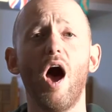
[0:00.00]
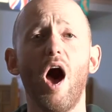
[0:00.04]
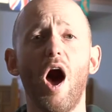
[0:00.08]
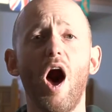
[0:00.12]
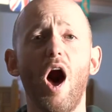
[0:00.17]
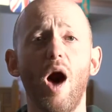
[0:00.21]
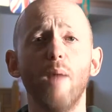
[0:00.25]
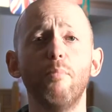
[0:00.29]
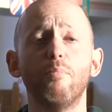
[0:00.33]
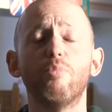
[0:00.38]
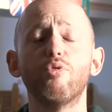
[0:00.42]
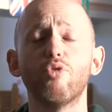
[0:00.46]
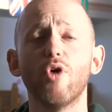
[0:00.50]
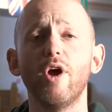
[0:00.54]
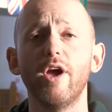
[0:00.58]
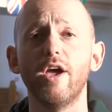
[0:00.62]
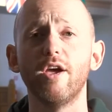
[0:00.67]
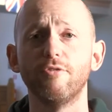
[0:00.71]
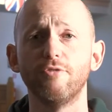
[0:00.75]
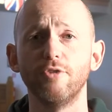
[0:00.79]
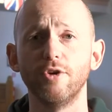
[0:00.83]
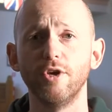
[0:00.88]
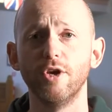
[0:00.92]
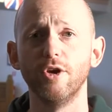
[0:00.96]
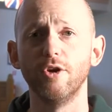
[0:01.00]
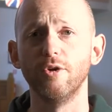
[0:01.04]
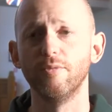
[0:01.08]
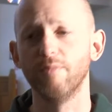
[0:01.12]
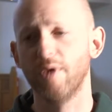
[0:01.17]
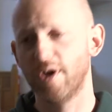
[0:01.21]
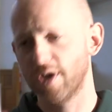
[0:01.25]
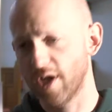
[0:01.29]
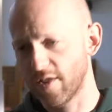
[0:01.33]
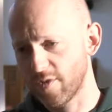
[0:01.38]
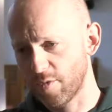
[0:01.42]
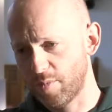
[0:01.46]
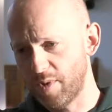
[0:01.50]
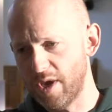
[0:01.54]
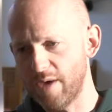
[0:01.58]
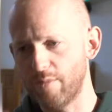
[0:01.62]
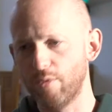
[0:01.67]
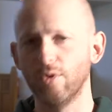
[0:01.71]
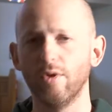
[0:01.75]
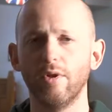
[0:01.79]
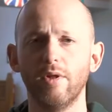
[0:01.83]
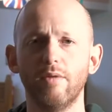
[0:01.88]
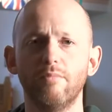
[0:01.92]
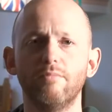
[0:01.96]
I'm praying for you. And other
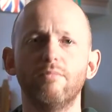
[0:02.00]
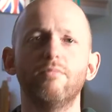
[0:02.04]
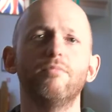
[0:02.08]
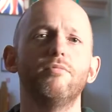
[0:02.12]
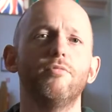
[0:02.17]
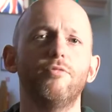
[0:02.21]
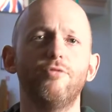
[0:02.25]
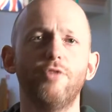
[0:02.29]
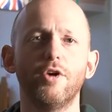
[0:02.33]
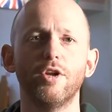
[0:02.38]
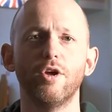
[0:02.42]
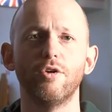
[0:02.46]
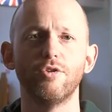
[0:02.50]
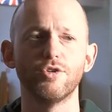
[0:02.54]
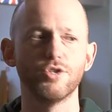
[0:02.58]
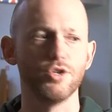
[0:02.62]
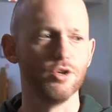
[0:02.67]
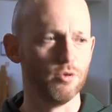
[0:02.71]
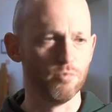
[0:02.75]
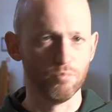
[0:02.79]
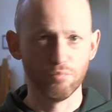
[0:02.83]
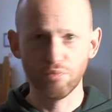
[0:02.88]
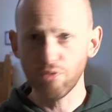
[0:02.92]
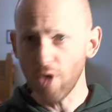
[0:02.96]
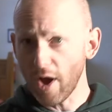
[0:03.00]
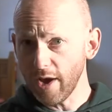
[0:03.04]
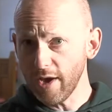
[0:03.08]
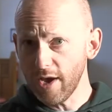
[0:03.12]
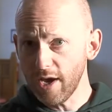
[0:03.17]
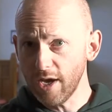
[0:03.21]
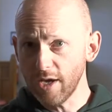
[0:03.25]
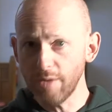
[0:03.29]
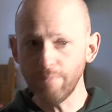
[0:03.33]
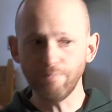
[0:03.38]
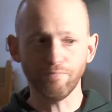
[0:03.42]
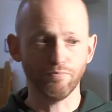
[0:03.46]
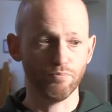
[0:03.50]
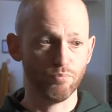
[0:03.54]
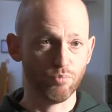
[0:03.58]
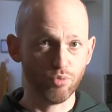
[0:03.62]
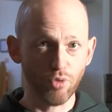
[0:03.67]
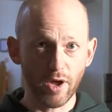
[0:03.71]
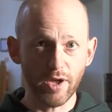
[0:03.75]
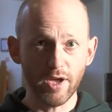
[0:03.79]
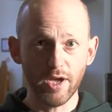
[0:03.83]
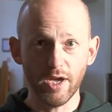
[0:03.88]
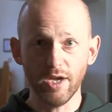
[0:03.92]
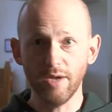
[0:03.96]
people follow suit. Praying
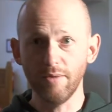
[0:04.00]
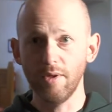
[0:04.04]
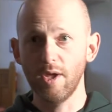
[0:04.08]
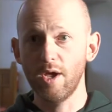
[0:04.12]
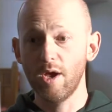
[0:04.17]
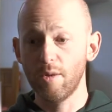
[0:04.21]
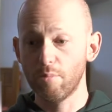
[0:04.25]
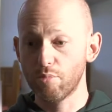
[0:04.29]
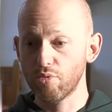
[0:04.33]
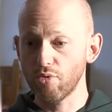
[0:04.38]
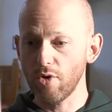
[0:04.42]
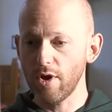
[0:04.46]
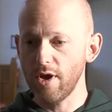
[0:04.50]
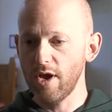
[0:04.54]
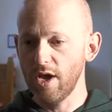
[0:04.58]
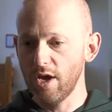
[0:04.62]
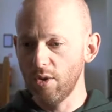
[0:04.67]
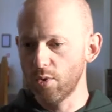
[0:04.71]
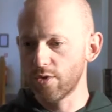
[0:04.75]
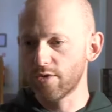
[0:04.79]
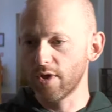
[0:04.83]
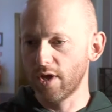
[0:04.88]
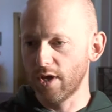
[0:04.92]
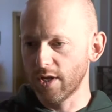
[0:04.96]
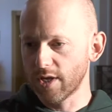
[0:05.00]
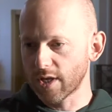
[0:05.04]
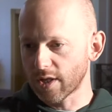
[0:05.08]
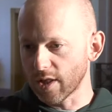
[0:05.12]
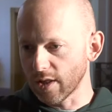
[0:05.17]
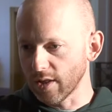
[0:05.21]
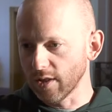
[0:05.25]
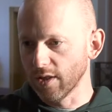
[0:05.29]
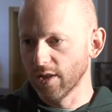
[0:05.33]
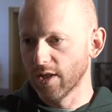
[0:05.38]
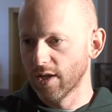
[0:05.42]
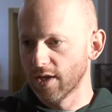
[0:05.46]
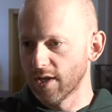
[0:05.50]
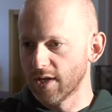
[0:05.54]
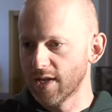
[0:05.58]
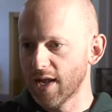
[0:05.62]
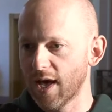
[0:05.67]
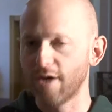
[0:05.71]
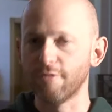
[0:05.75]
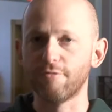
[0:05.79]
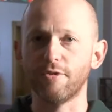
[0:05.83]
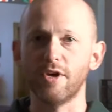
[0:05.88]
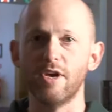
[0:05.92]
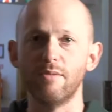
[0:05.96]
with a little
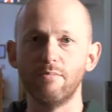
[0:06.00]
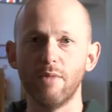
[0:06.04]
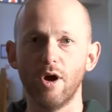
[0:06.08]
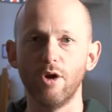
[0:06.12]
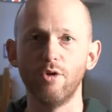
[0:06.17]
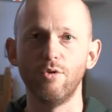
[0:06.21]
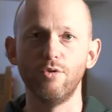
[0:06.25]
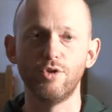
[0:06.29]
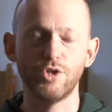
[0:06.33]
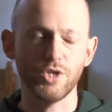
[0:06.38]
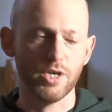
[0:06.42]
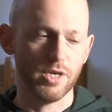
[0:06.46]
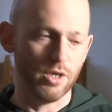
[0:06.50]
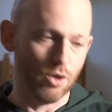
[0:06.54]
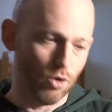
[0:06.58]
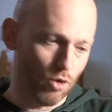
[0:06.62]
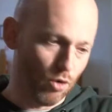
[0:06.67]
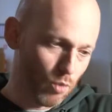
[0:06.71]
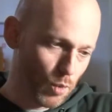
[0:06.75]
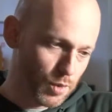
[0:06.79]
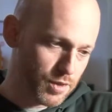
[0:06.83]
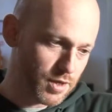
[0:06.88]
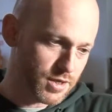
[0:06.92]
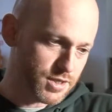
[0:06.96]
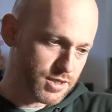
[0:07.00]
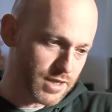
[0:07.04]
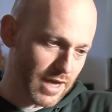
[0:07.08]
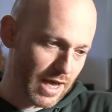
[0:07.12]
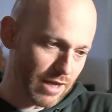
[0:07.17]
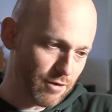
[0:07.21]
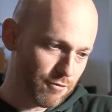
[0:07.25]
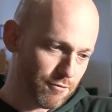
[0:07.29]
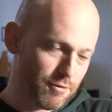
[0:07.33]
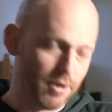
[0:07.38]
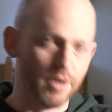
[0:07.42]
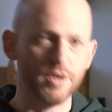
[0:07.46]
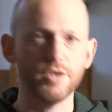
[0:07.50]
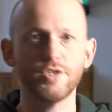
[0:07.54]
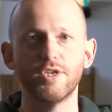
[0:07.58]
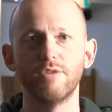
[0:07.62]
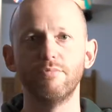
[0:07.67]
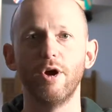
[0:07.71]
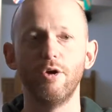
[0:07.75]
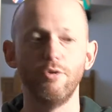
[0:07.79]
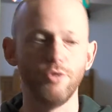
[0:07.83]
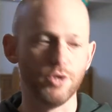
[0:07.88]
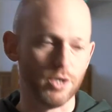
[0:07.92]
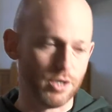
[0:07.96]
love emoji or with a sad face
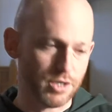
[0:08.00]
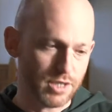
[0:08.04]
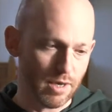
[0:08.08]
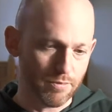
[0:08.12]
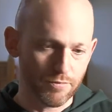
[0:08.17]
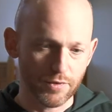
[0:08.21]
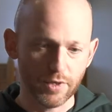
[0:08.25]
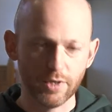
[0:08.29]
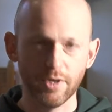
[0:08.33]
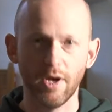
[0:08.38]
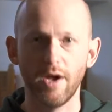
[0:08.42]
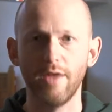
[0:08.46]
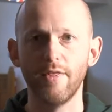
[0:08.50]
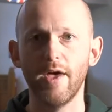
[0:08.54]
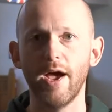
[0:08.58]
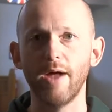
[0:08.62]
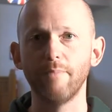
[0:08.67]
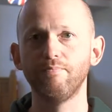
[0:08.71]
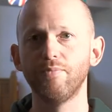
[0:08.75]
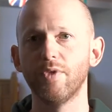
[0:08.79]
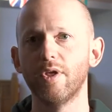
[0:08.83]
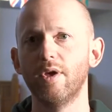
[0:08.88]
emoji, something like that.